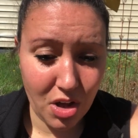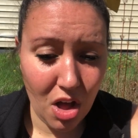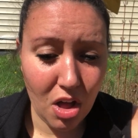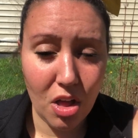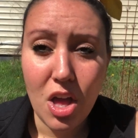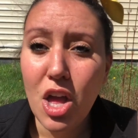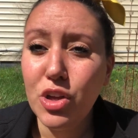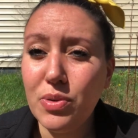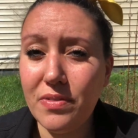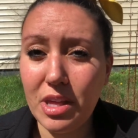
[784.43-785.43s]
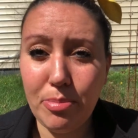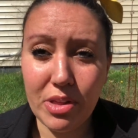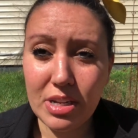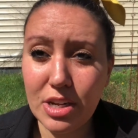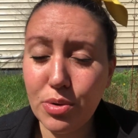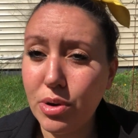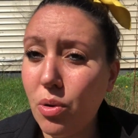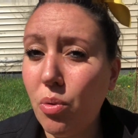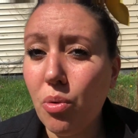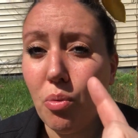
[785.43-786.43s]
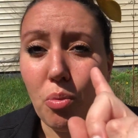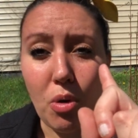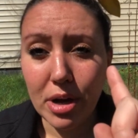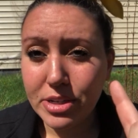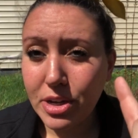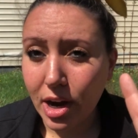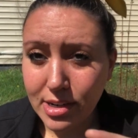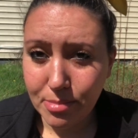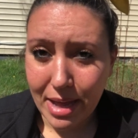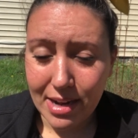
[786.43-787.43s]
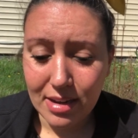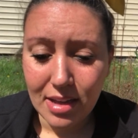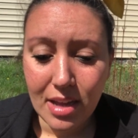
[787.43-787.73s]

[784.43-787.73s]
at all, you have the ability to grow one garden bed.